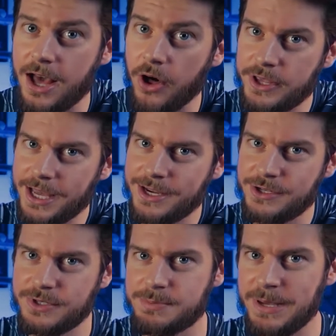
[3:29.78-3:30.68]
All you gotta
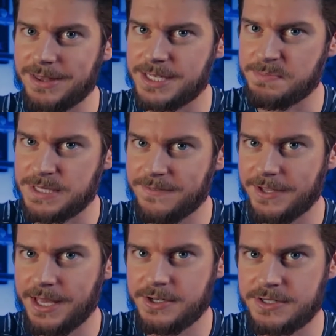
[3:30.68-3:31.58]
do is pick the
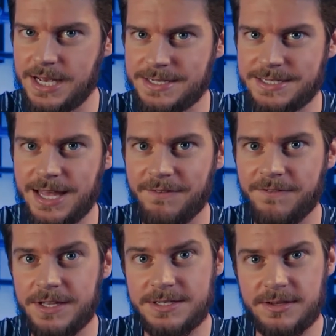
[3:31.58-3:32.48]
specific exercises that
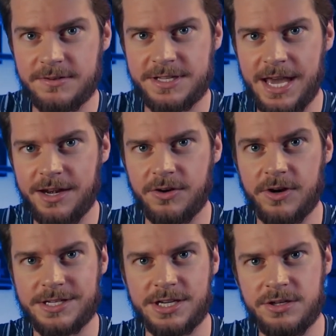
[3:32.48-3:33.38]
fit into those
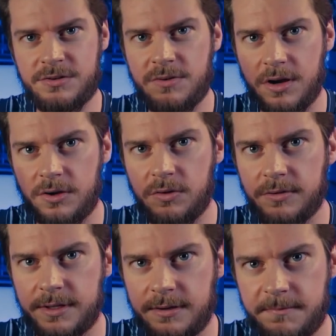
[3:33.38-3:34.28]
categories and you are
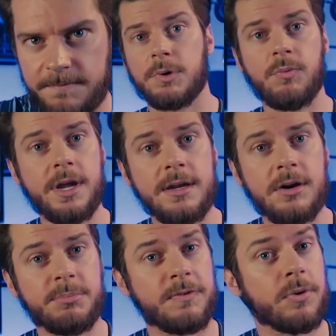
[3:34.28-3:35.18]
golden. But one
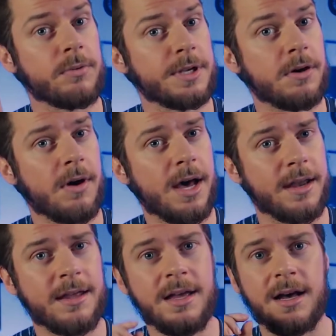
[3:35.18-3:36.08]
note before we go
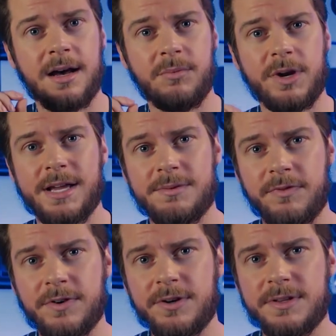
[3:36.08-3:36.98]
on, when I
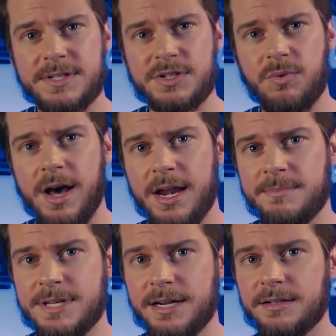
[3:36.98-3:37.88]
refer to the squat,
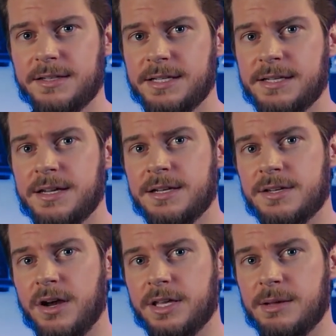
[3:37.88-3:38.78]
I'm technically
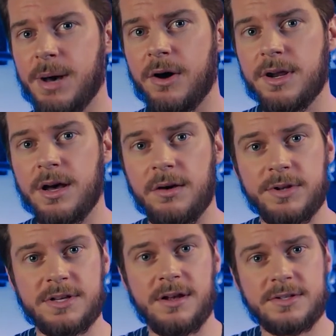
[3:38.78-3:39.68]
talking about
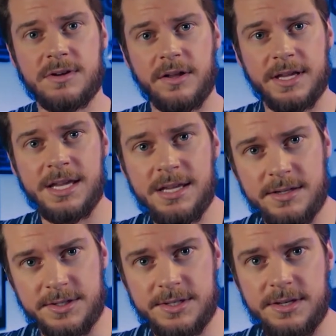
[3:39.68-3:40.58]
what's also called a
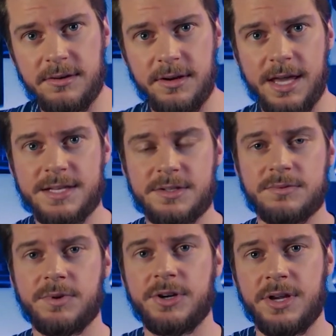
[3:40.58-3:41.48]
hinge too, okay? So
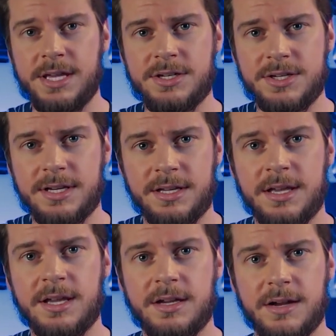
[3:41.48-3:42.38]
when you're hinging,
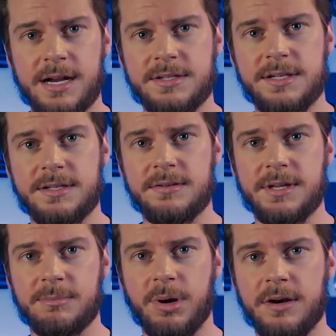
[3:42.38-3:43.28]
you're actually
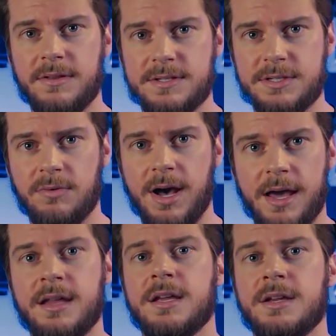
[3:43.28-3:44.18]
doing part of the
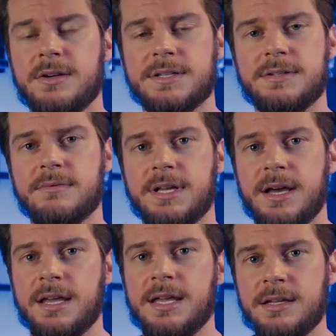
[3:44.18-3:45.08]
squat. You're just doing
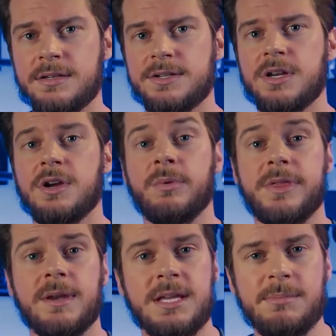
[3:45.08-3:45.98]
a hinge
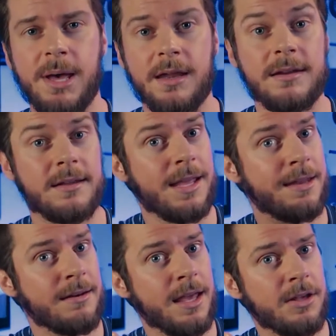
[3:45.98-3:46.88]
with a knee bend
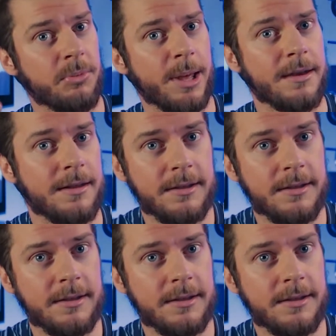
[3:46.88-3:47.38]
and an ankle bend.